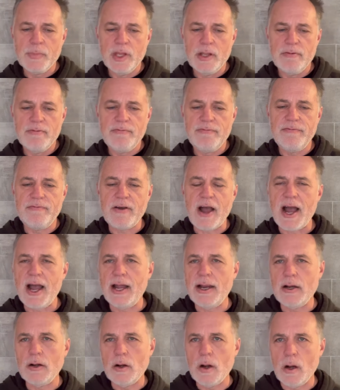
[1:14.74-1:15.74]

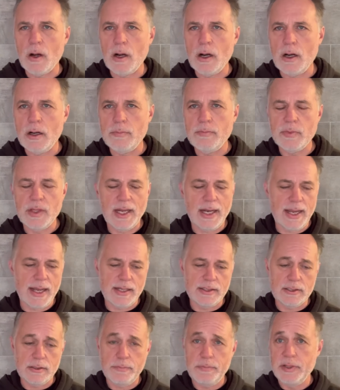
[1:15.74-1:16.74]
firearm that
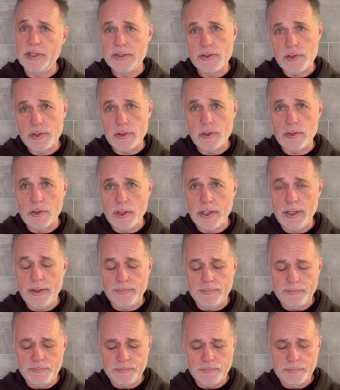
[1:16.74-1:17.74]
has a pistol
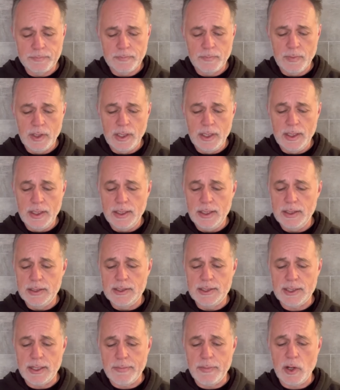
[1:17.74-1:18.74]
grip,
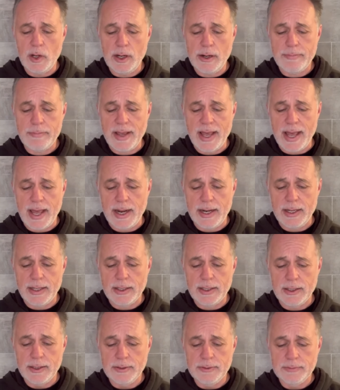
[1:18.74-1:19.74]
is semi-automatic,